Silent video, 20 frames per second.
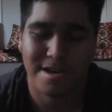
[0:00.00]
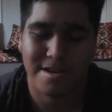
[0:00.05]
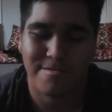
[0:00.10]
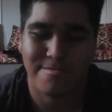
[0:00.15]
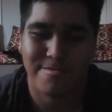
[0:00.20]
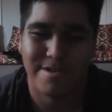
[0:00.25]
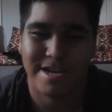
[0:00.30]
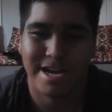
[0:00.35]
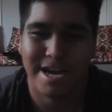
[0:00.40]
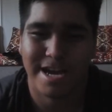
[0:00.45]

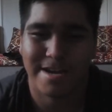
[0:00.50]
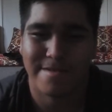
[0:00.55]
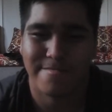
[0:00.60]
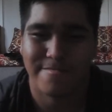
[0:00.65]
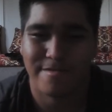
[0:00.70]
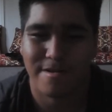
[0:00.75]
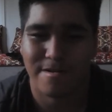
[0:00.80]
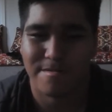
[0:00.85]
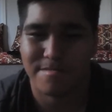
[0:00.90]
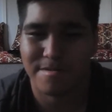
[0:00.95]
we had
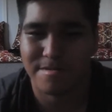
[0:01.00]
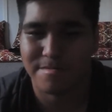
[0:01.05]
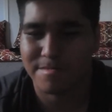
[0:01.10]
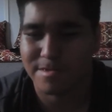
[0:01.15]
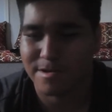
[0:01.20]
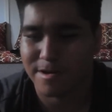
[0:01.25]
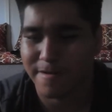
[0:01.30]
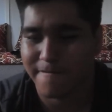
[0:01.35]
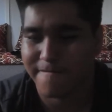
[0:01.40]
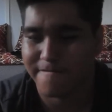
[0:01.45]
problems
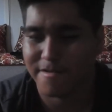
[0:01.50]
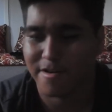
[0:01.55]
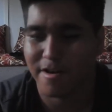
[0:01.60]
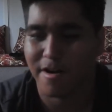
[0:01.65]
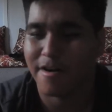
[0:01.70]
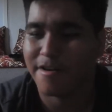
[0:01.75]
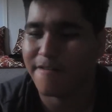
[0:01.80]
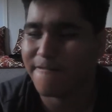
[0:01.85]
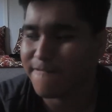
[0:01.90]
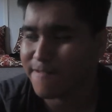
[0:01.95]
of
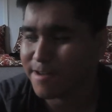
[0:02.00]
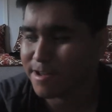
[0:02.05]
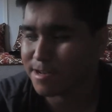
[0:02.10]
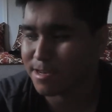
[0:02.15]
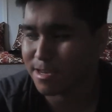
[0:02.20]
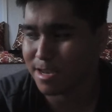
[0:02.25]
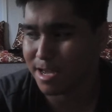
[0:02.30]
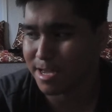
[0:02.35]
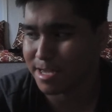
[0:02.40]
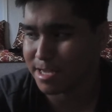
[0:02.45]

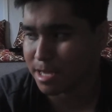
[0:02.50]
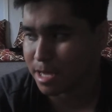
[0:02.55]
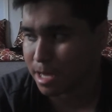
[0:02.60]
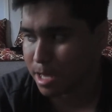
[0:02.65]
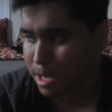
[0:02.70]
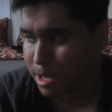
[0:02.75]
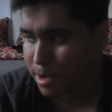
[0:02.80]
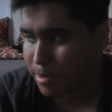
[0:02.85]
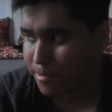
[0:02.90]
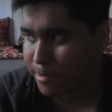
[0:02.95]
COVID, like
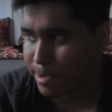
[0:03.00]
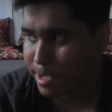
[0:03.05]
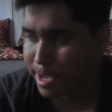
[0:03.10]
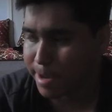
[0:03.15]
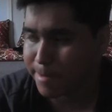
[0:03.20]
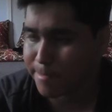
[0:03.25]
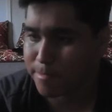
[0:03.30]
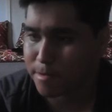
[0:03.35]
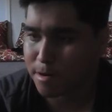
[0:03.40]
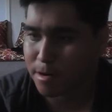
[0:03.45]
we
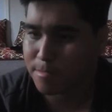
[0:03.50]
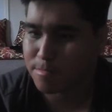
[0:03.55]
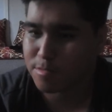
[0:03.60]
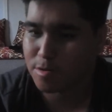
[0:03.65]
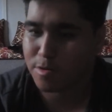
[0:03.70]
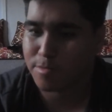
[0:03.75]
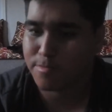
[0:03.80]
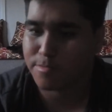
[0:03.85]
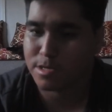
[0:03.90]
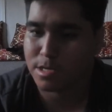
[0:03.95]
had
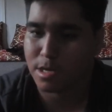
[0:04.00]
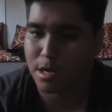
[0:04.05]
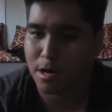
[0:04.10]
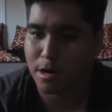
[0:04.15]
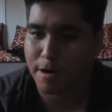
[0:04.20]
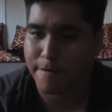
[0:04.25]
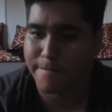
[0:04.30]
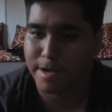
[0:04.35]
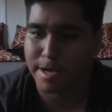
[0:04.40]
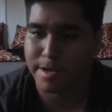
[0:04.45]
problems
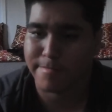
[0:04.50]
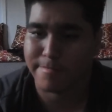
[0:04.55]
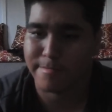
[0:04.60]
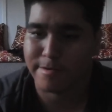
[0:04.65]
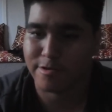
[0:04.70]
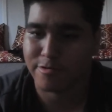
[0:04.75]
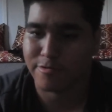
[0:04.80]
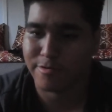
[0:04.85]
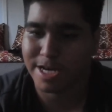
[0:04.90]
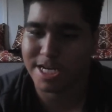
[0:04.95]
of
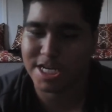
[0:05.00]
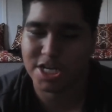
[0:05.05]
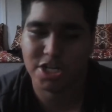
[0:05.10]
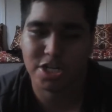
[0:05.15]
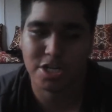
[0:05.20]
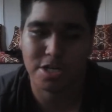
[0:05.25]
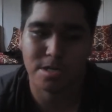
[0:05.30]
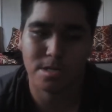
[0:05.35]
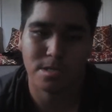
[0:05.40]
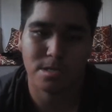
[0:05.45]

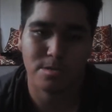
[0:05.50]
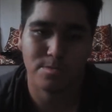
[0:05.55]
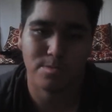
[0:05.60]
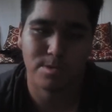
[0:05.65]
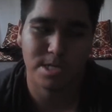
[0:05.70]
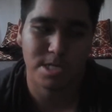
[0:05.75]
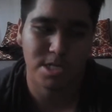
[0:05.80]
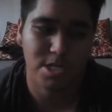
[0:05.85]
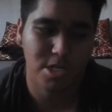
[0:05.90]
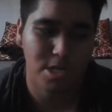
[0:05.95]
immigrations,
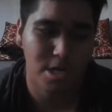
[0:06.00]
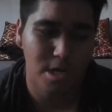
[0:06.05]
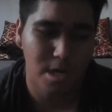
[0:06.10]
which